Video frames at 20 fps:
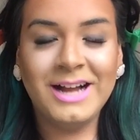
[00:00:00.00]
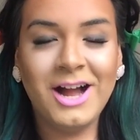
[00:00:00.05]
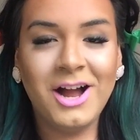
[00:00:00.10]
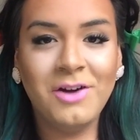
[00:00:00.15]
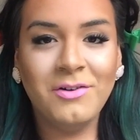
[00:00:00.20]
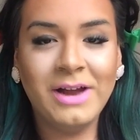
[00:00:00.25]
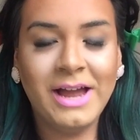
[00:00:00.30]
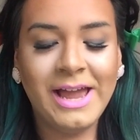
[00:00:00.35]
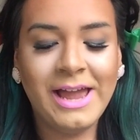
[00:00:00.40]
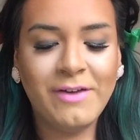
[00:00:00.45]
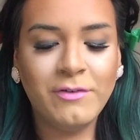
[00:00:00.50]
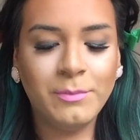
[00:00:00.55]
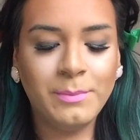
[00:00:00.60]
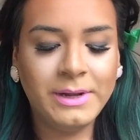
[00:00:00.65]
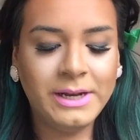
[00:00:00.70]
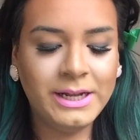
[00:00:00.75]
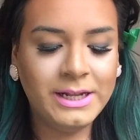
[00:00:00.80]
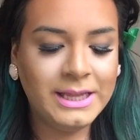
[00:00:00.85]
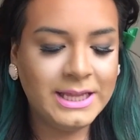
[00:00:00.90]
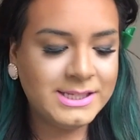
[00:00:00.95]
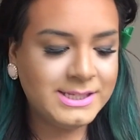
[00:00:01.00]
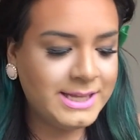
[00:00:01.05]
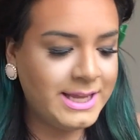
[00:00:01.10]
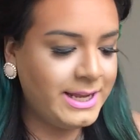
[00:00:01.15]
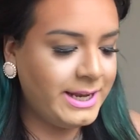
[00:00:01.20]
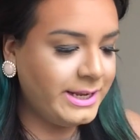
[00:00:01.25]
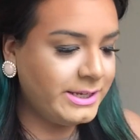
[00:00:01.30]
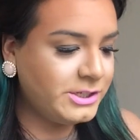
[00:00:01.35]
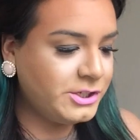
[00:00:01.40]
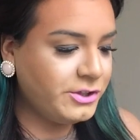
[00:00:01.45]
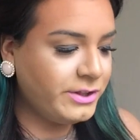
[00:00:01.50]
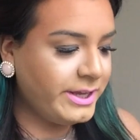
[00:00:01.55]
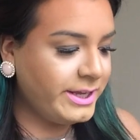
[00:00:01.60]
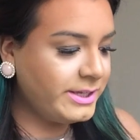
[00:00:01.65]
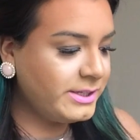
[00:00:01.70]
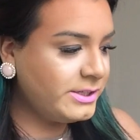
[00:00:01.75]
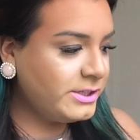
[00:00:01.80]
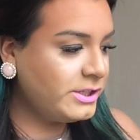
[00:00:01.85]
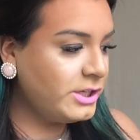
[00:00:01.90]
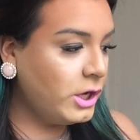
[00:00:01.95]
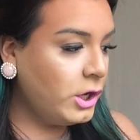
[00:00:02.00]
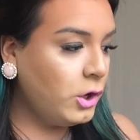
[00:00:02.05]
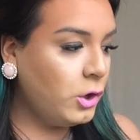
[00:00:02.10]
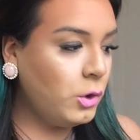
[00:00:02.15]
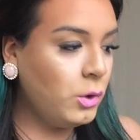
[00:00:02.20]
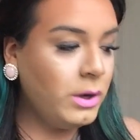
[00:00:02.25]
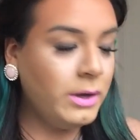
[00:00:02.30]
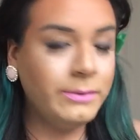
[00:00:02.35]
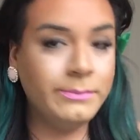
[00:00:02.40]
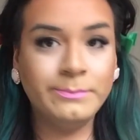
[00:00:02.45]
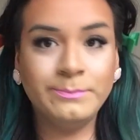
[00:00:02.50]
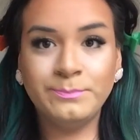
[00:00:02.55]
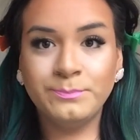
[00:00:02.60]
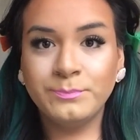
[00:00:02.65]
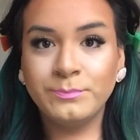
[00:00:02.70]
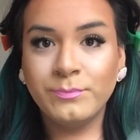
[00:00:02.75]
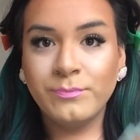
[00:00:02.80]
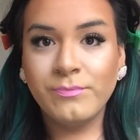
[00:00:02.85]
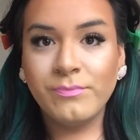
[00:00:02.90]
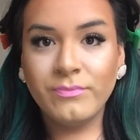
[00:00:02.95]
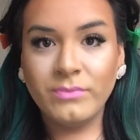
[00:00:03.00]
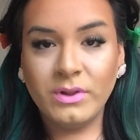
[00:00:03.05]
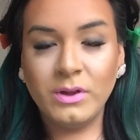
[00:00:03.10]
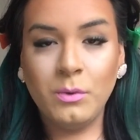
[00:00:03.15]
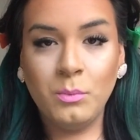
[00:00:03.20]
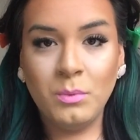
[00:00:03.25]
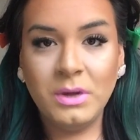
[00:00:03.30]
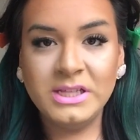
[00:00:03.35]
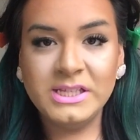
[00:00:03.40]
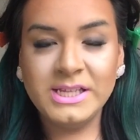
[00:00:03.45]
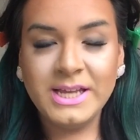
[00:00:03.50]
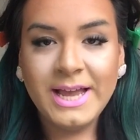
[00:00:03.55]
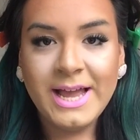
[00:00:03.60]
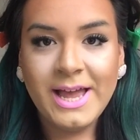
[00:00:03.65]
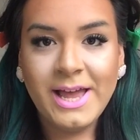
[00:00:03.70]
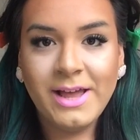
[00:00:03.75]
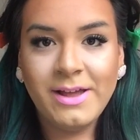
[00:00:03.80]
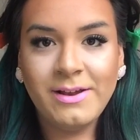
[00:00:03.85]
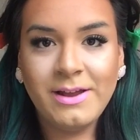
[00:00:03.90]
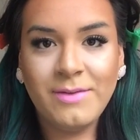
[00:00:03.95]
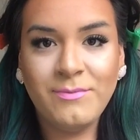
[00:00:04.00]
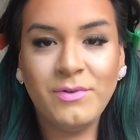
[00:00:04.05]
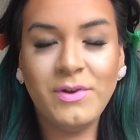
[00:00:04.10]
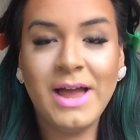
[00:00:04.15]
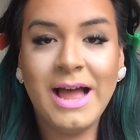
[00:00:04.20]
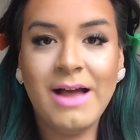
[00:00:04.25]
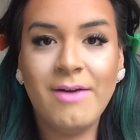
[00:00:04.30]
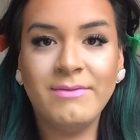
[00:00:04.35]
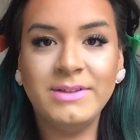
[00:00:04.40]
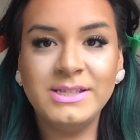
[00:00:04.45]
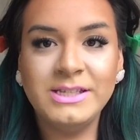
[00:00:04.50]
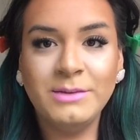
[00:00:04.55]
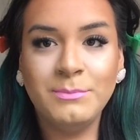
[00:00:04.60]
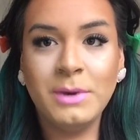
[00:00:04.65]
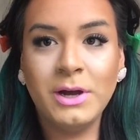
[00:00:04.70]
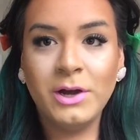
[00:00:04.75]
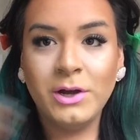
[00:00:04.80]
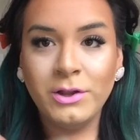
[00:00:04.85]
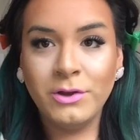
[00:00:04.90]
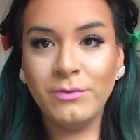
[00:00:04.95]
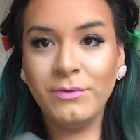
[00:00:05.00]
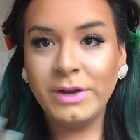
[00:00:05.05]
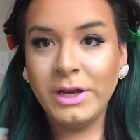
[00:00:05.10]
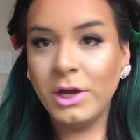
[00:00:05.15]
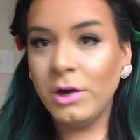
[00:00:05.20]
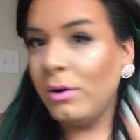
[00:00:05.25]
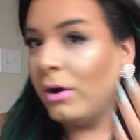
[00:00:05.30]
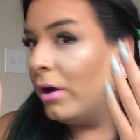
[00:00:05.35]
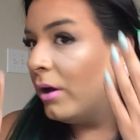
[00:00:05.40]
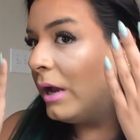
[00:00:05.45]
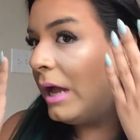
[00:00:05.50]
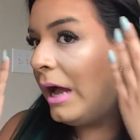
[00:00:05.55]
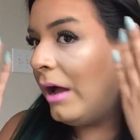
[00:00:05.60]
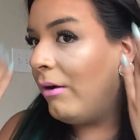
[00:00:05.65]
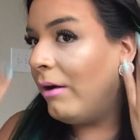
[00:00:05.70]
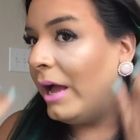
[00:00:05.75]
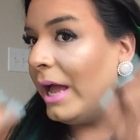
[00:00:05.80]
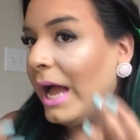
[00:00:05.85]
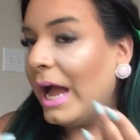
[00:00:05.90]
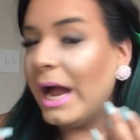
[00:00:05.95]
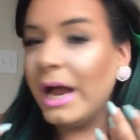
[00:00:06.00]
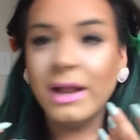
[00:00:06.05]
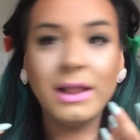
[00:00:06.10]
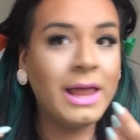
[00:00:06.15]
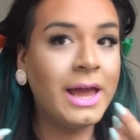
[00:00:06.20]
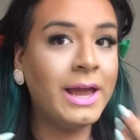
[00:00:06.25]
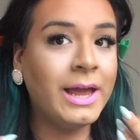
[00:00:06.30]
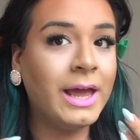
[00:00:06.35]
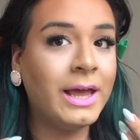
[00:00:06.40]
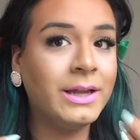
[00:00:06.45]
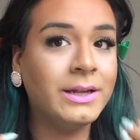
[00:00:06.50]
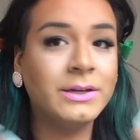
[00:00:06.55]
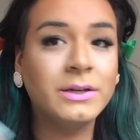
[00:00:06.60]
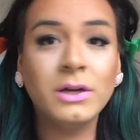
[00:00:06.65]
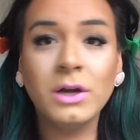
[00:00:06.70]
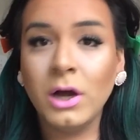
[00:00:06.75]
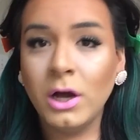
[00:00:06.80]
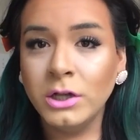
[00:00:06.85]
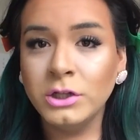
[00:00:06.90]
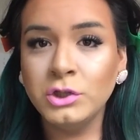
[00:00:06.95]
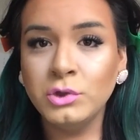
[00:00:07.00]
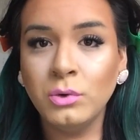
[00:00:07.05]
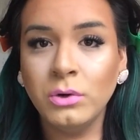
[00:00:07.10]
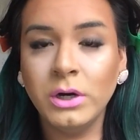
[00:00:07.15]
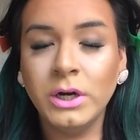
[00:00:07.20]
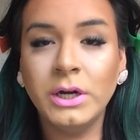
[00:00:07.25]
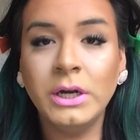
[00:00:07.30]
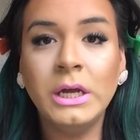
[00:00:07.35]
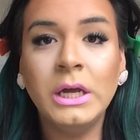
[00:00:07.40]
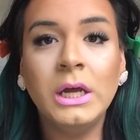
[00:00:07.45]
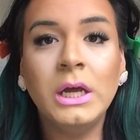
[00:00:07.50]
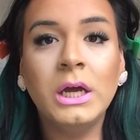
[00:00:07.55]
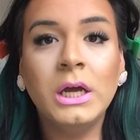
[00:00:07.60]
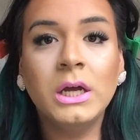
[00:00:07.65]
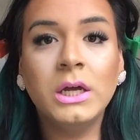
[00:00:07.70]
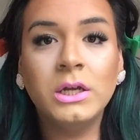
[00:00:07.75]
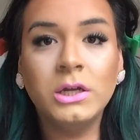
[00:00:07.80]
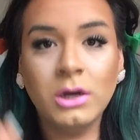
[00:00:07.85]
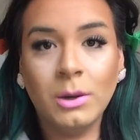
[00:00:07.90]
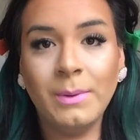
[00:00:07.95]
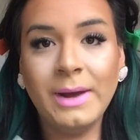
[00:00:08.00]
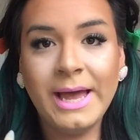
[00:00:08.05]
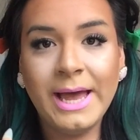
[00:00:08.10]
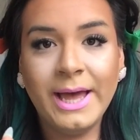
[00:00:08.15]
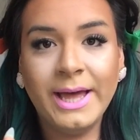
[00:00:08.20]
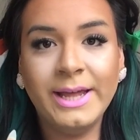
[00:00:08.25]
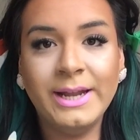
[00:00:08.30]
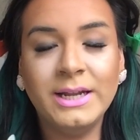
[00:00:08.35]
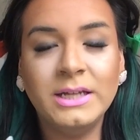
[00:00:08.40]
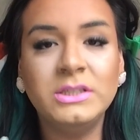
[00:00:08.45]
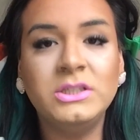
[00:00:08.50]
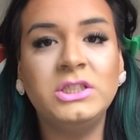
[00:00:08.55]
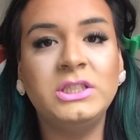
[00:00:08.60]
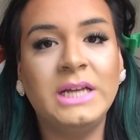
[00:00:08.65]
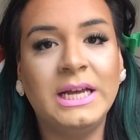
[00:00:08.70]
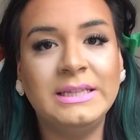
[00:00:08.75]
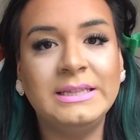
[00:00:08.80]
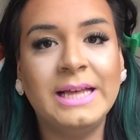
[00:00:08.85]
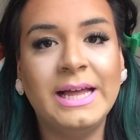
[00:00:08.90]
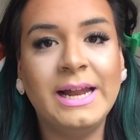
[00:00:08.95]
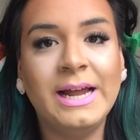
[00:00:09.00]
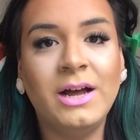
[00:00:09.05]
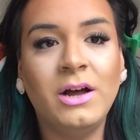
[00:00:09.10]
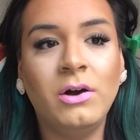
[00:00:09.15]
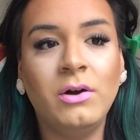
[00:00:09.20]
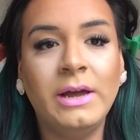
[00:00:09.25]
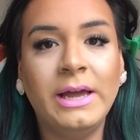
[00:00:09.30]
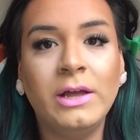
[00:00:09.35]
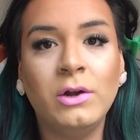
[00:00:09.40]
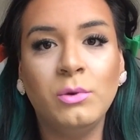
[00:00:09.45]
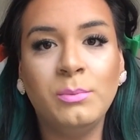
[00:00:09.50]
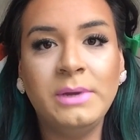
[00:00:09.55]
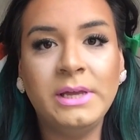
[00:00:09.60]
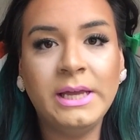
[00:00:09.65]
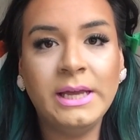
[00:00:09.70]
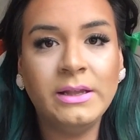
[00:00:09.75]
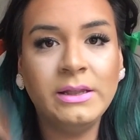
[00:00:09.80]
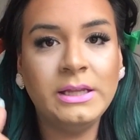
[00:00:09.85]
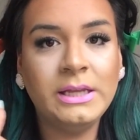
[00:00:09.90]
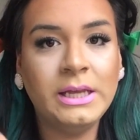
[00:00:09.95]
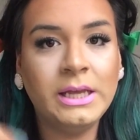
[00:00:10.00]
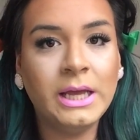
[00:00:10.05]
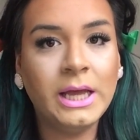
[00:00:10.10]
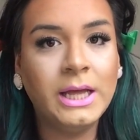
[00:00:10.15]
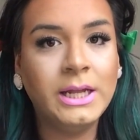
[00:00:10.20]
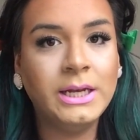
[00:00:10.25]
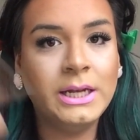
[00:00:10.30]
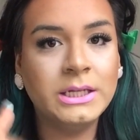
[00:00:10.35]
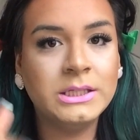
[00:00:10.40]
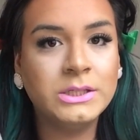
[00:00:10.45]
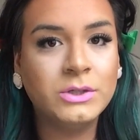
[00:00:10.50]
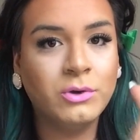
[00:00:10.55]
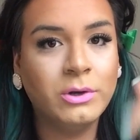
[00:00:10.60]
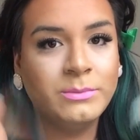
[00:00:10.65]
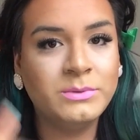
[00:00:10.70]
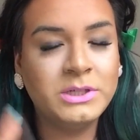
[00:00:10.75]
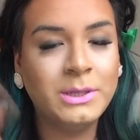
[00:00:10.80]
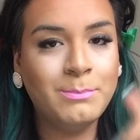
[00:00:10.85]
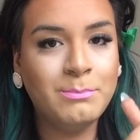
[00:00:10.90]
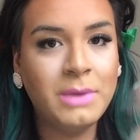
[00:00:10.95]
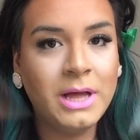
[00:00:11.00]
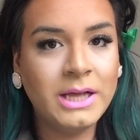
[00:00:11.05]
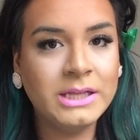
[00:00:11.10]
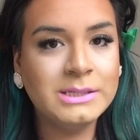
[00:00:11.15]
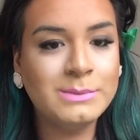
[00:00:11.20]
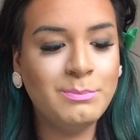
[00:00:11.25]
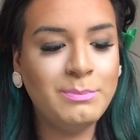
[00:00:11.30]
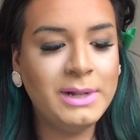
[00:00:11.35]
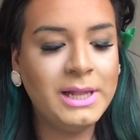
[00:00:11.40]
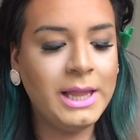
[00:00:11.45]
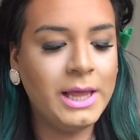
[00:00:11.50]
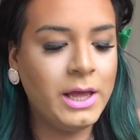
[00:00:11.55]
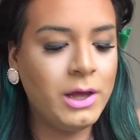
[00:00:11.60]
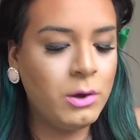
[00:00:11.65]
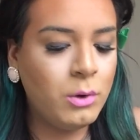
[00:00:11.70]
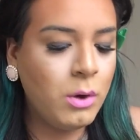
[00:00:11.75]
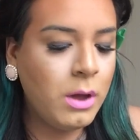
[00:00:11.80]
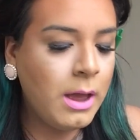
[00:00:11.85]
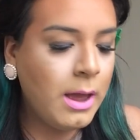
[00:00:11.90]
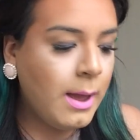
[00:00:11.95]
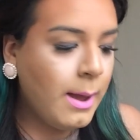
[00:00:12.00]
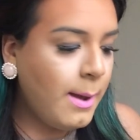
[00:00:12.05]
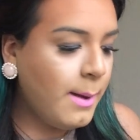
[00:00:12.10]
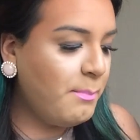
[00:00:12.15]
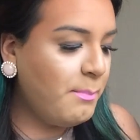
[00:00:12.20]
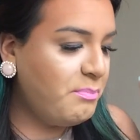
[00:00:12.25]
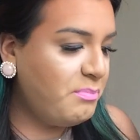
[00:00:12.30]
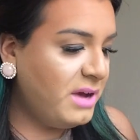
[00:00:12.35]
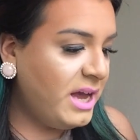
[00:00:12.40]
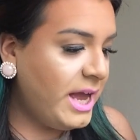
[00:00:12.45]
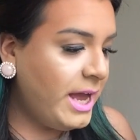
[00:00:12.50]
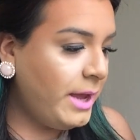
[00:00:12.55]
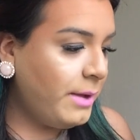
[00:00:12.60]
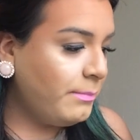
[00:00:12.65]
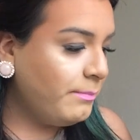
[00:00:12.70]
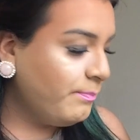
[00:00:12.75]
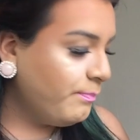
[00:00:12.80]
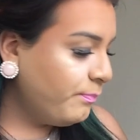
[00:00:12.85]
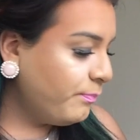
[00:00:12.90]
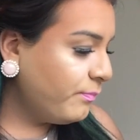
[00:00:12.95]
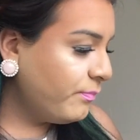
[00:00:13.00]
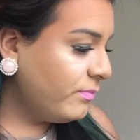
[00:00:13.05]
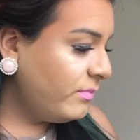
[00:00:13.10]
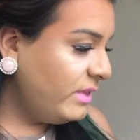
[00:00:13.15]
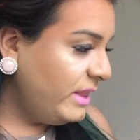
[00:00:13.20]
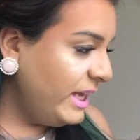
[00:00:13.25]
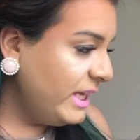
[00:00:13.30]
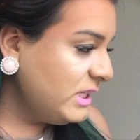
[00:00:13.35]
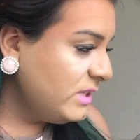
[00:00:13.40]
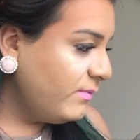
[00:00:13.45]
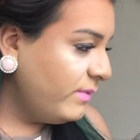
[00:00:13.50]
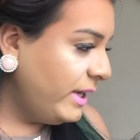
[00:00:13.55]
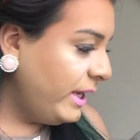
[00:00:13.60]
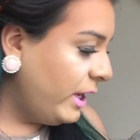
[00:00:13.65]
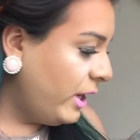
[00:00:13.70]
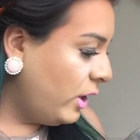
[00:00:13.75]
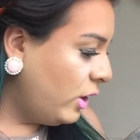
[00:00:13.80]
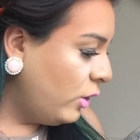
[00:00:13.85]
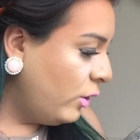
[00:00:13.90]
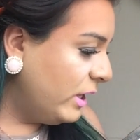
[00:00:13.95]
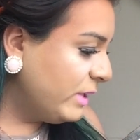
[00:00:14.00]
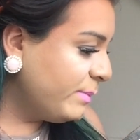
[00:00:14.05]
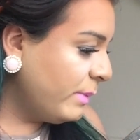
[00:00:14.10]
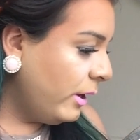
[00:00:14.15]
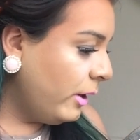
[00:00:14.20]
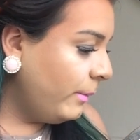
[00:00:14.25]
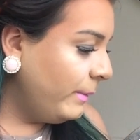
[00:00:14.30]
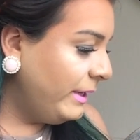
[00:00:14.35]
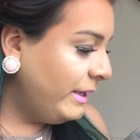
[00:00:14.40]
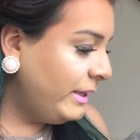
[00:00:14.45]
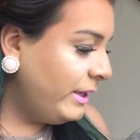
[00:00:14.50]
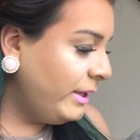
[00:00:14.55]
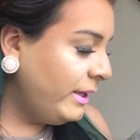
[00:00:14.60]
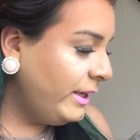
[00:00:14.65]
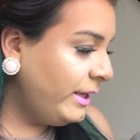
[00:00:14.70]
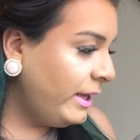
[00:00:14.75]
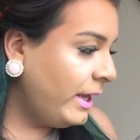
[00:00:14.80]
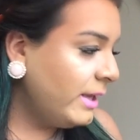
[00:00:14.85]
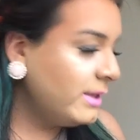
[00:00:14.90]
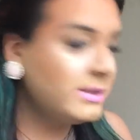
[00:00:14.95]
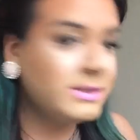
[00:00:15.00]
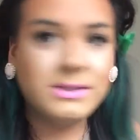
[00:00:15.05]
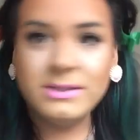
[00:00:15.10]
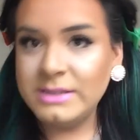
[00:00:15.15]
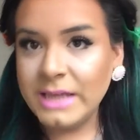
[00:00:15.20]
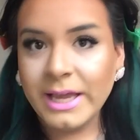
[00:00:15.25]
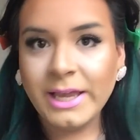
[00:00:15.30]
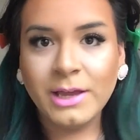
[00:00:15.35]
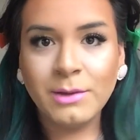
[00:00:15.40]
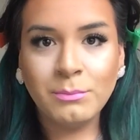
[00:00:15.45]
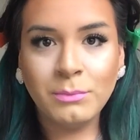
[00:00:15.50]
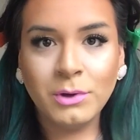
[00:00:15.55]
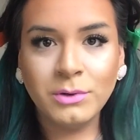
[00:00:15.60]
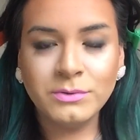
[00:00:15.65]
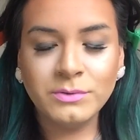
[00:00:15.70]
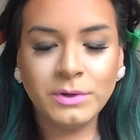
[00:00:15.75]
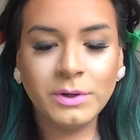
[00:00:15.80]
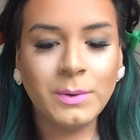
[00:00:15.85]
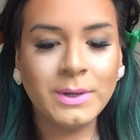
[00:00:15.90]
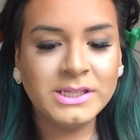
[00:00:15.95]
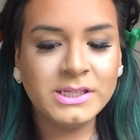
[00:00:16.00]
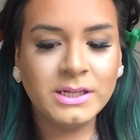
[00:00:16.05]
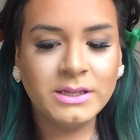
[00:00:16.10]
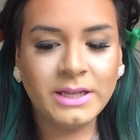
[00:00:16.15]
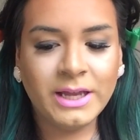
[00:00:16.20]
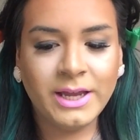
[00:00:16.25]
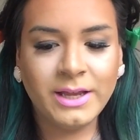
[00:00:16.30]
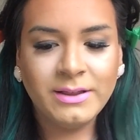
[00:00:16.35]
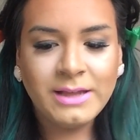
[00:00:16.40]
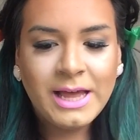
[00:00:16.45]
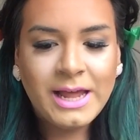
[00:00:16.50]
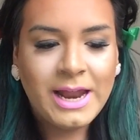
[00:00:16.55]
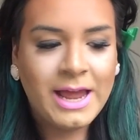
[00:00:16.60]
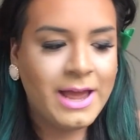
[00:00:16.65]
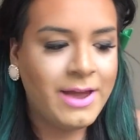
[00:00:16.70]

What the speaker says: All right, everybody, let's get into this. So once again, if you haven't seen my other video on how I highlight and contour, go ahead, check that out. It'll be in the description box below. But this video is probably the second most requested thing that